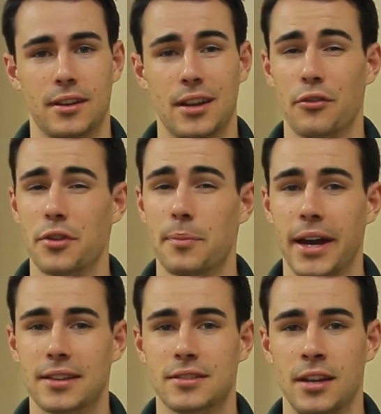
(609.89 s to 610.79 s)
Now, over the
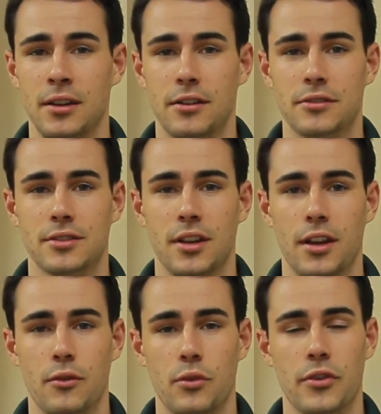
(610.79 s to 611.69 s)
past 10 years,
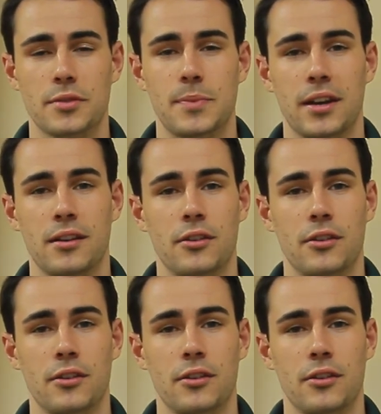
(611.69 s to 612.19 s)
we've expanded